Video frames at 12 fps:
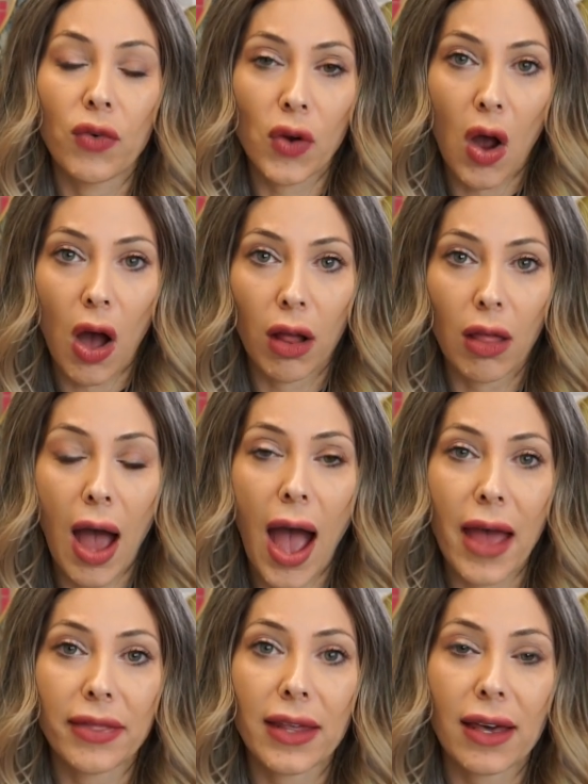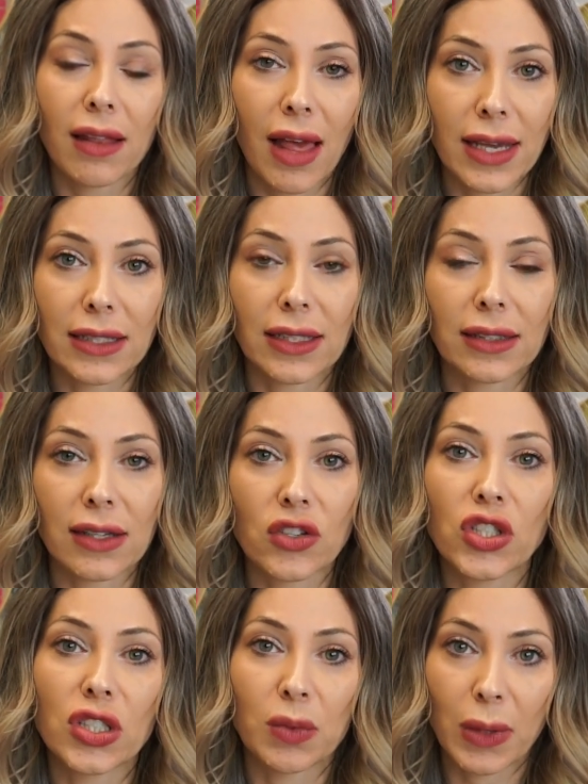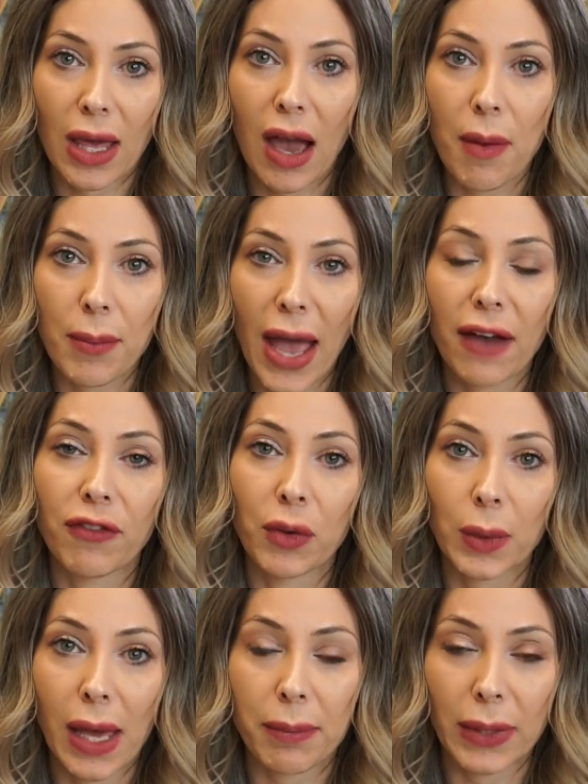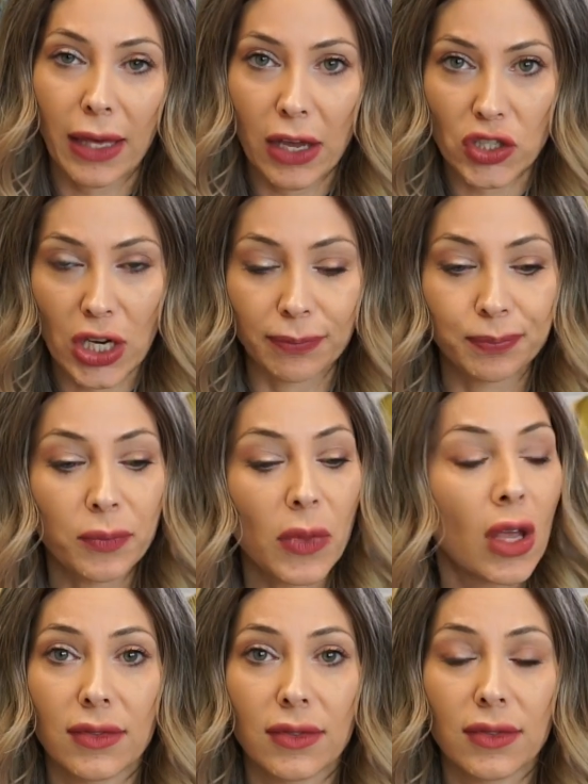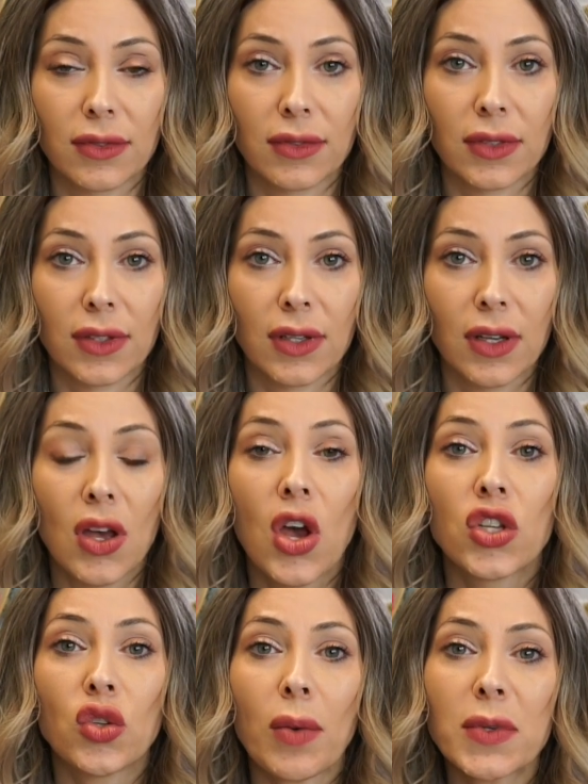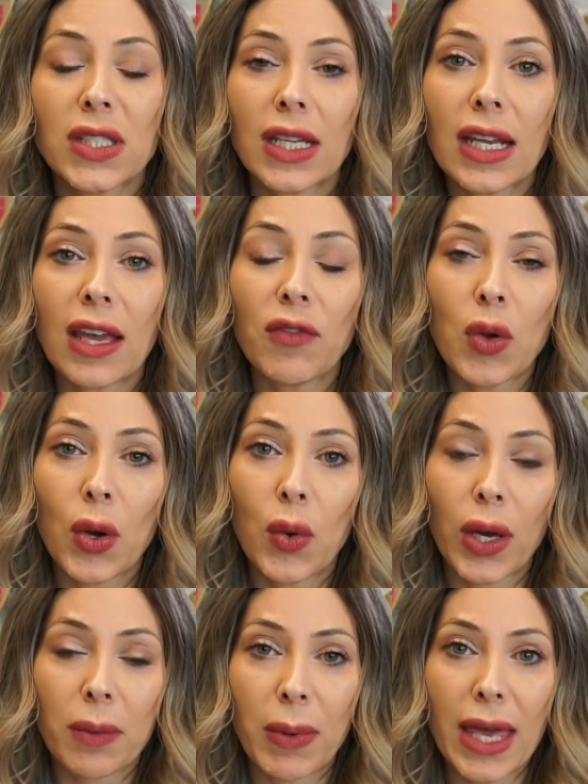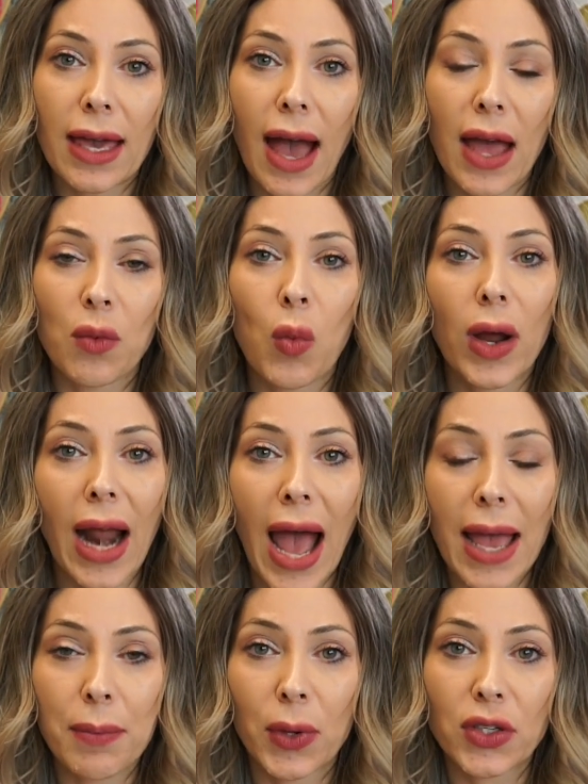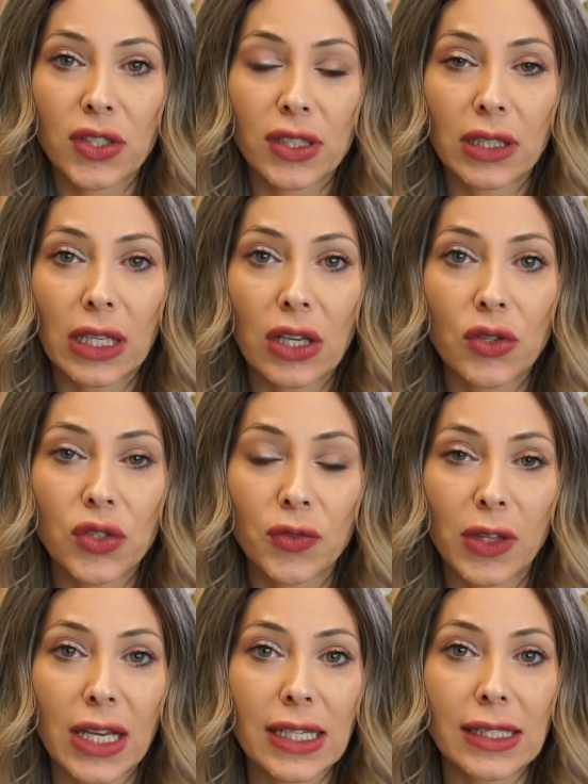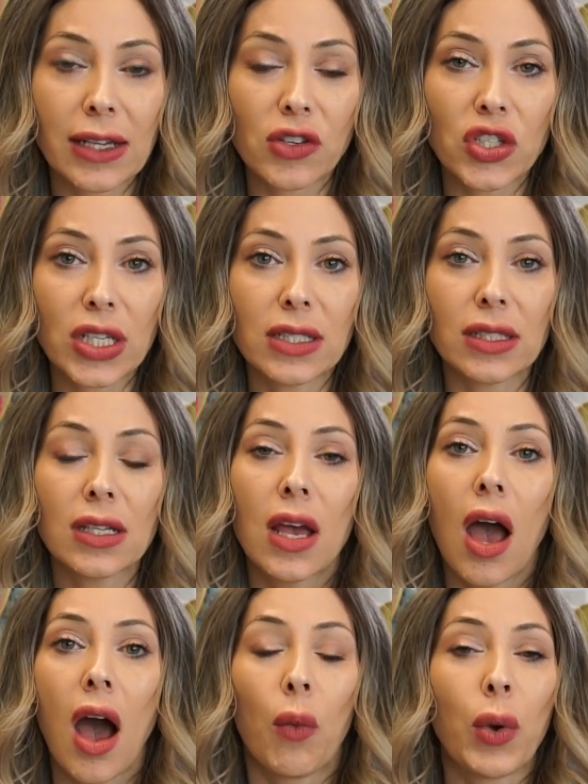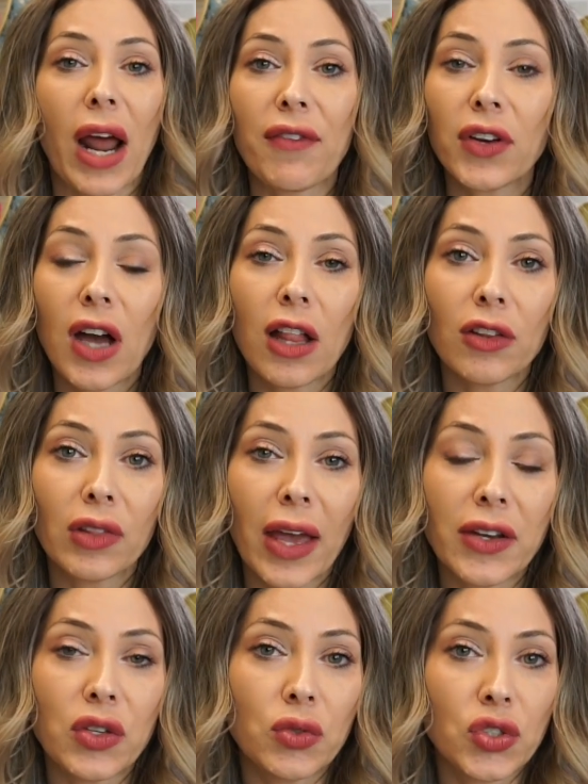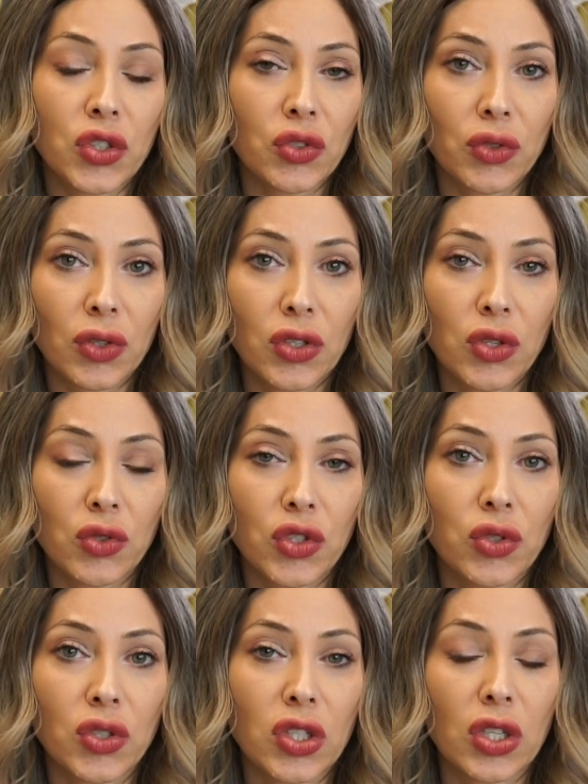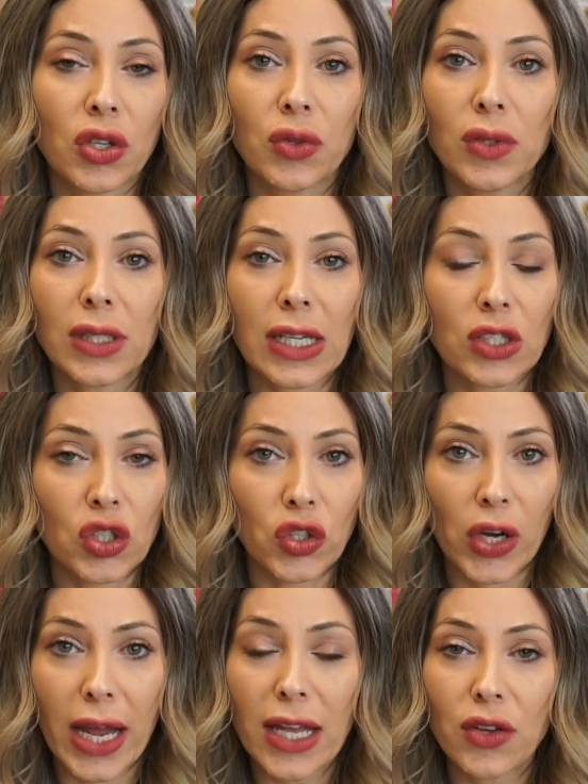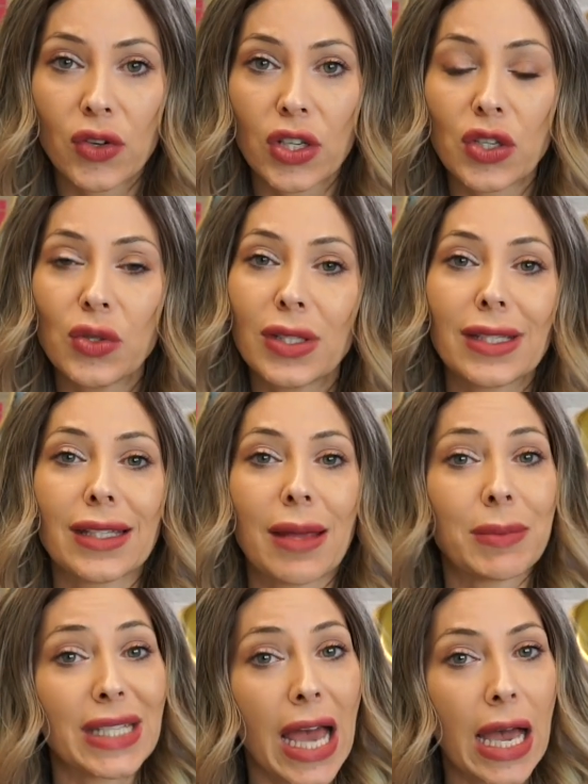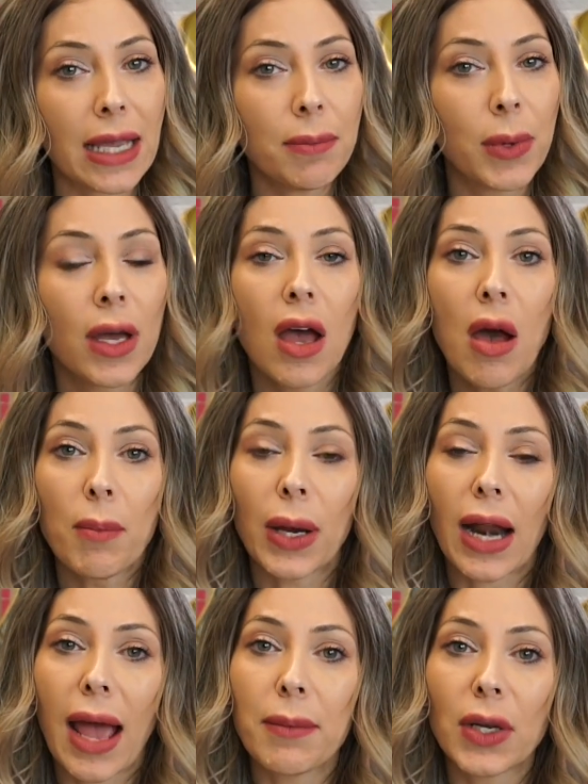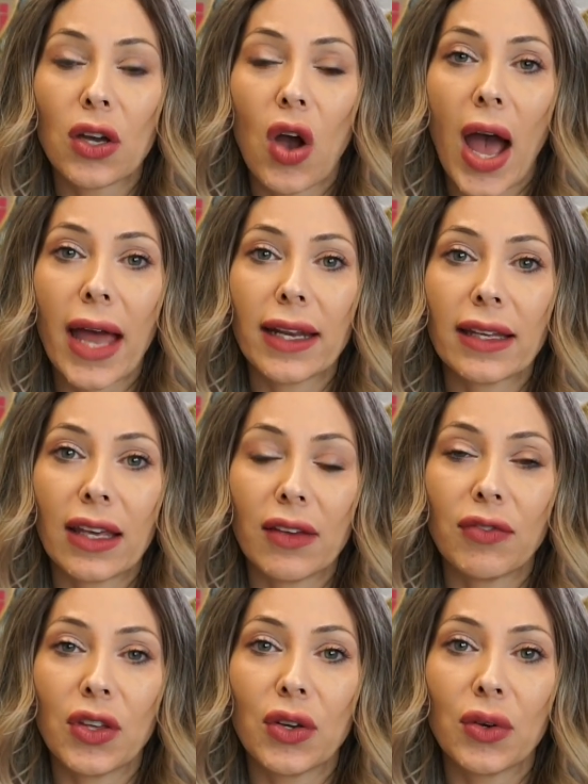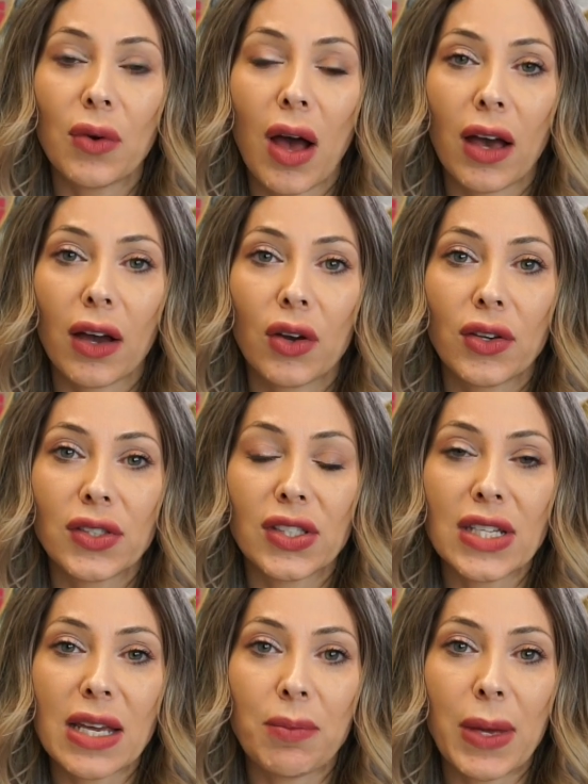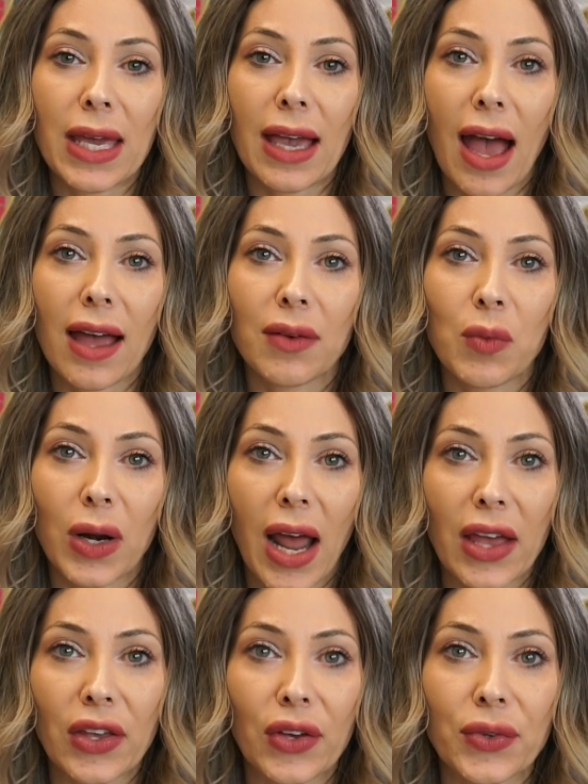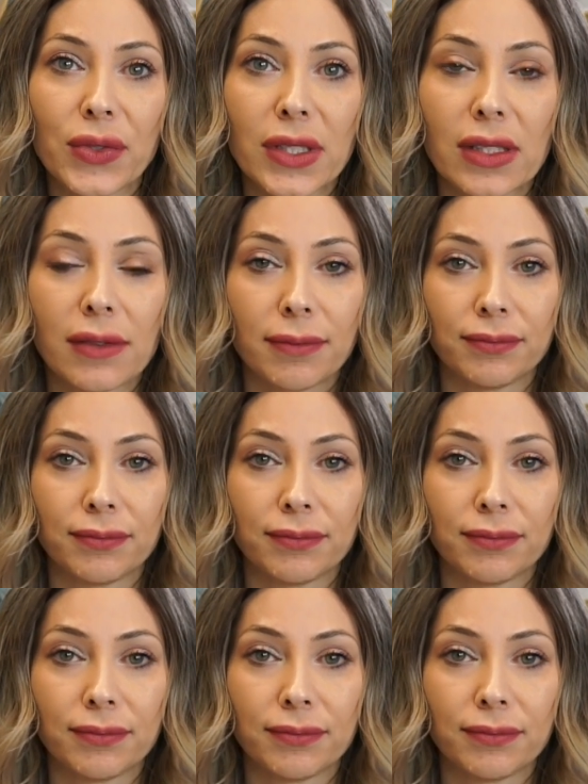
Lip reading: overhaul on the client's extensions when they come back for reapplication. So I'm just gonna give you a quick peek on what I personally use for the extensions. Whatever color line you choose to use is great. You can use the same type, but I'm gonna go ahead and give you a sneak peek on what I use.